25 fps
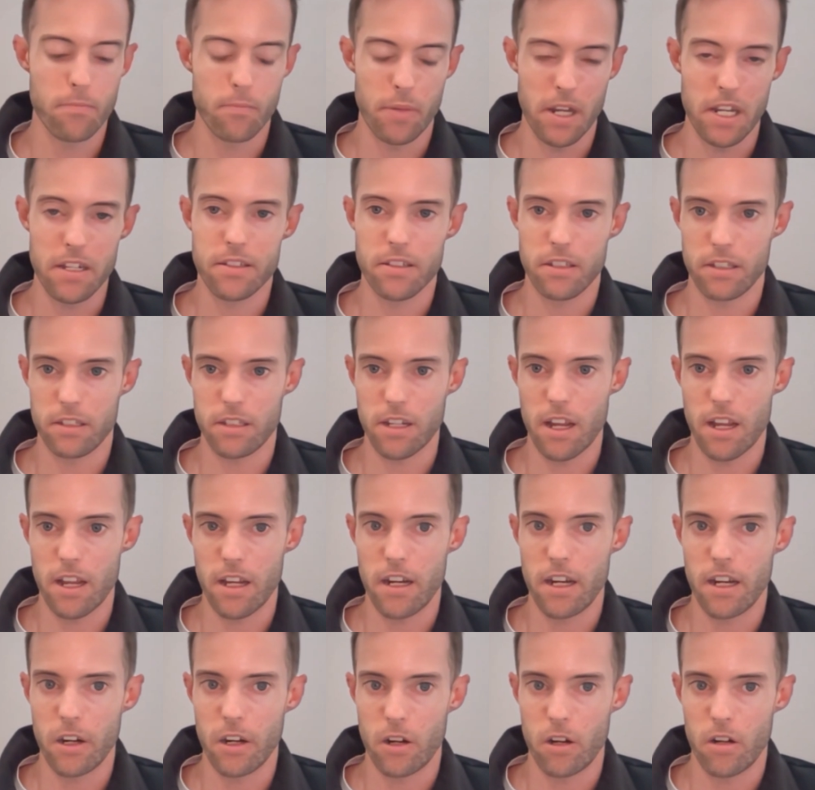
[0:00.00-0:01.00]
basic
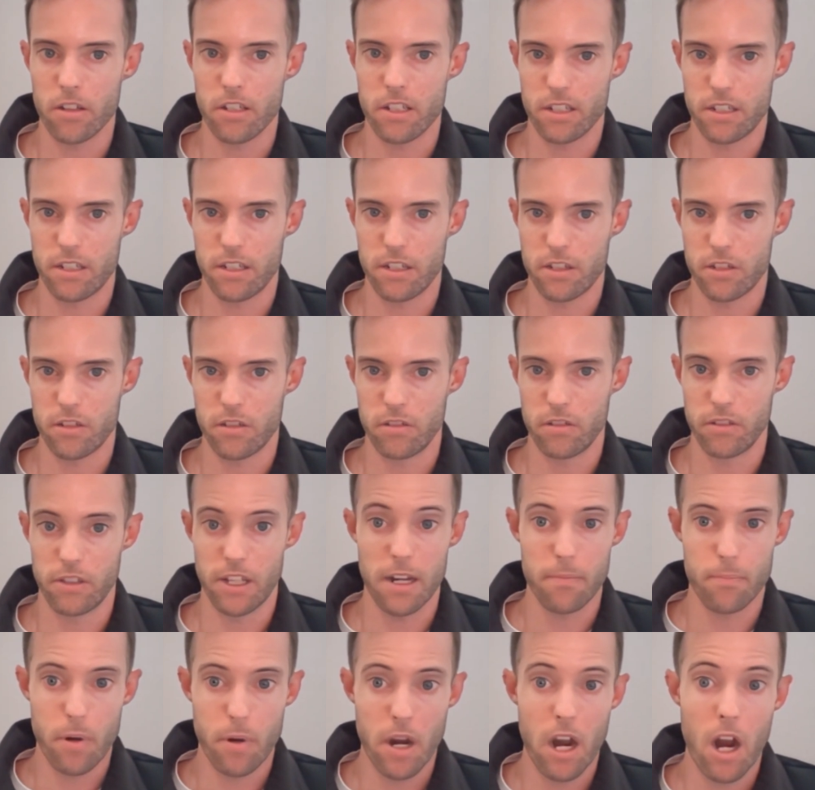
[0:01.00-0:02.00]
AI architecture
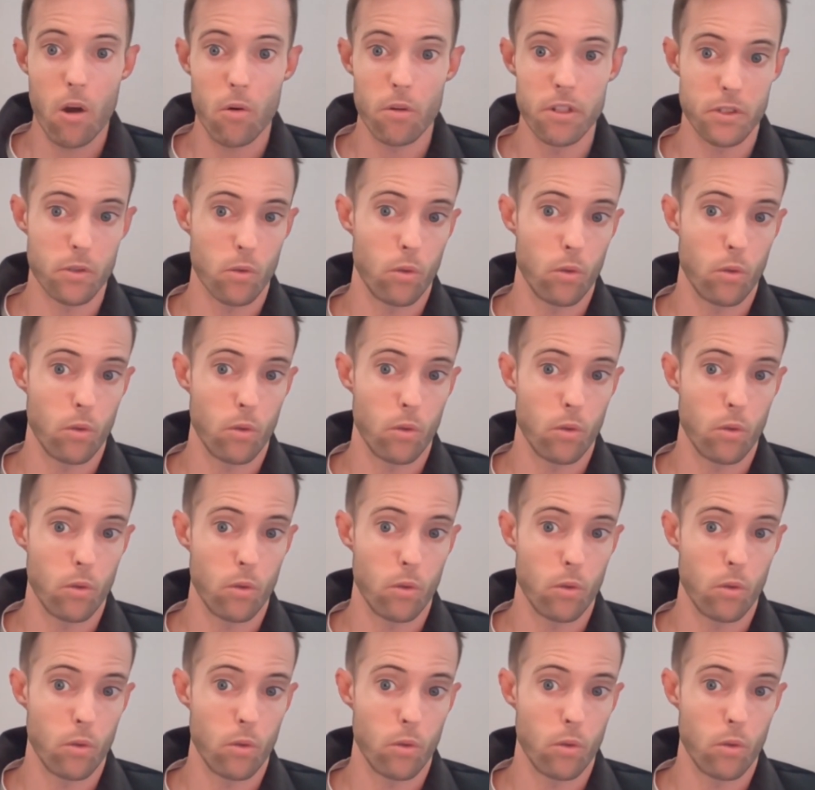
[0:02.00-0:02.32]
that powers